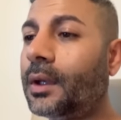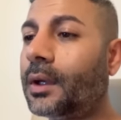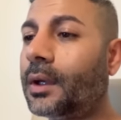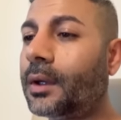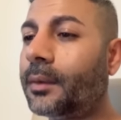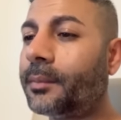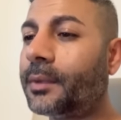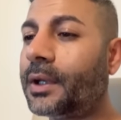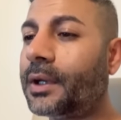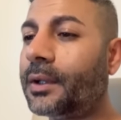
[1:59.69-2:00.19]

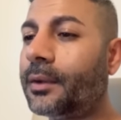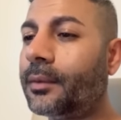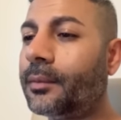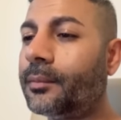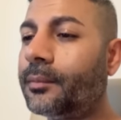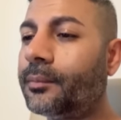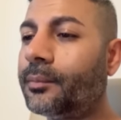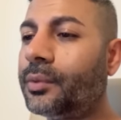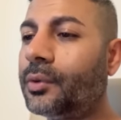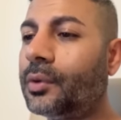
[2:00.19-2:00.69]
I'm going to
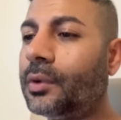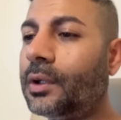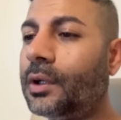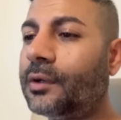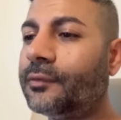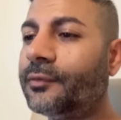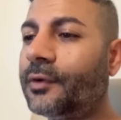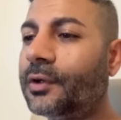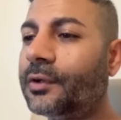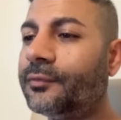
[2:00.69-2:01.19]
put a lot
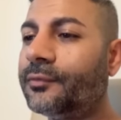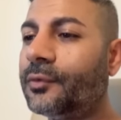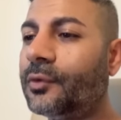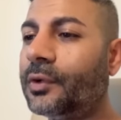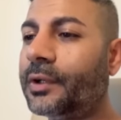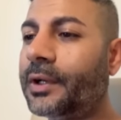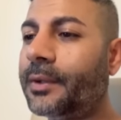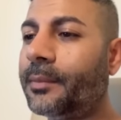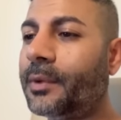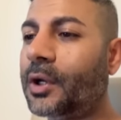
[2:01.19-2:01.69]
of olive oil
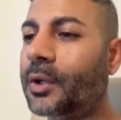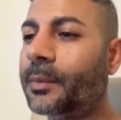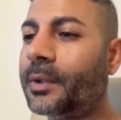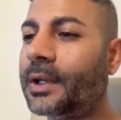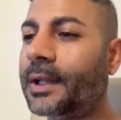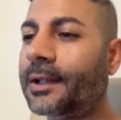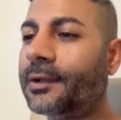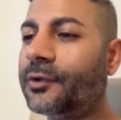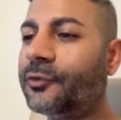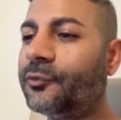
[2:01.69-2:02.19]
in a moment. Now this